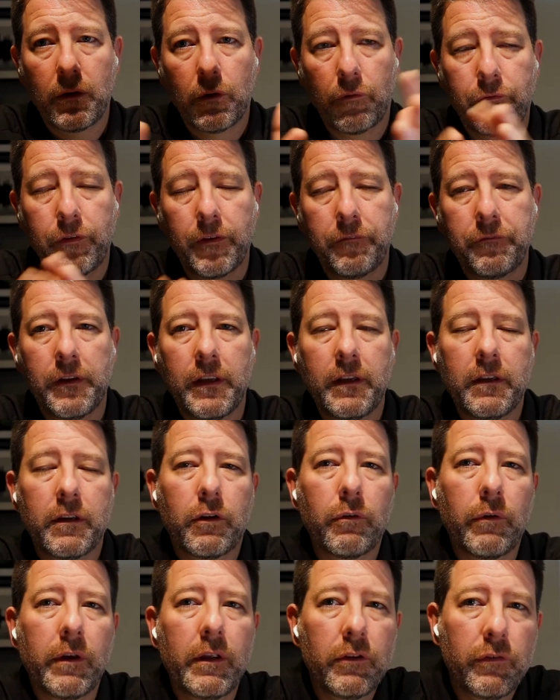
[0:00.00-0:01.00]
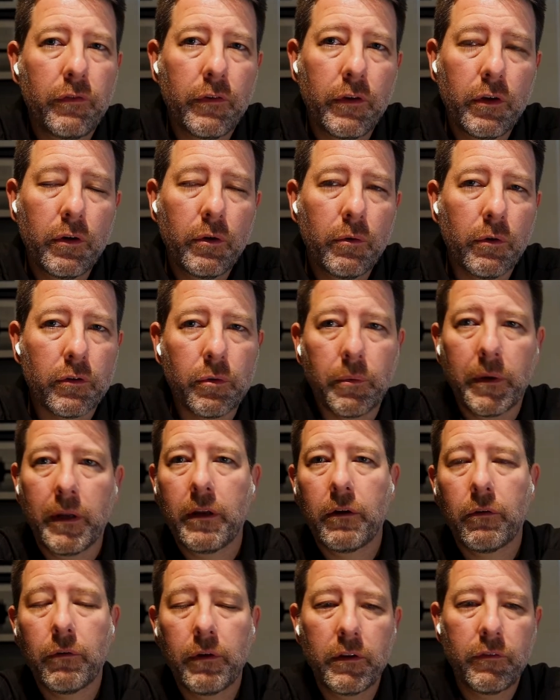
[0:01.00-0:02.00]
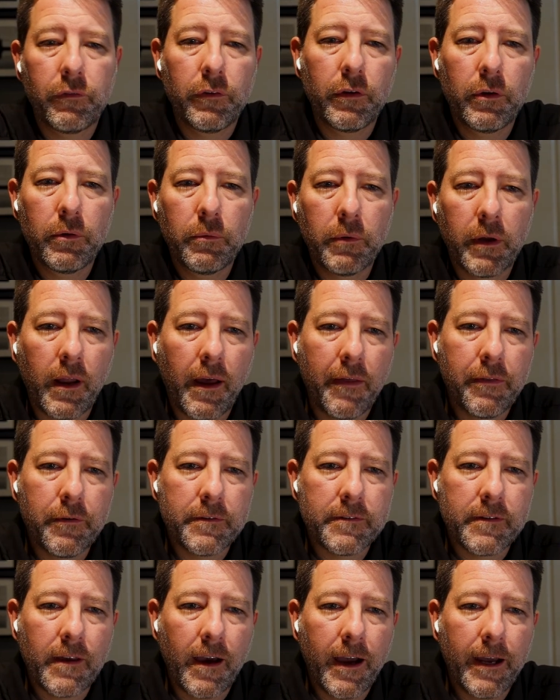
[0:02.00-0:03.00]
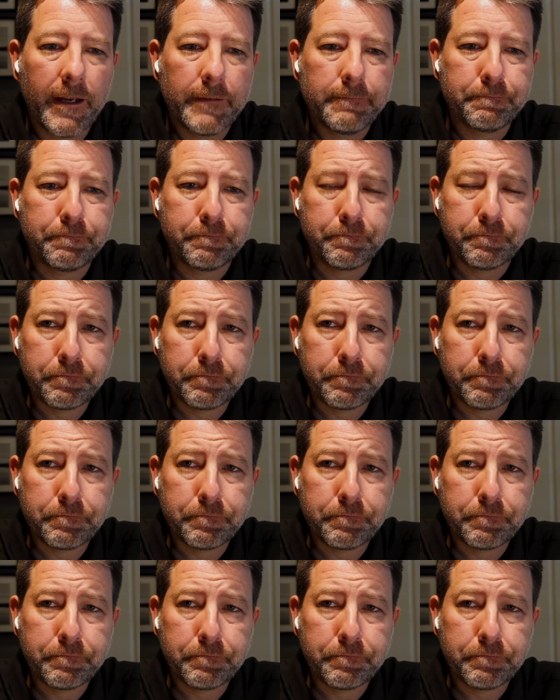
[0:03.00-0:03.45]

15 degrees view or 20 degrees view on either side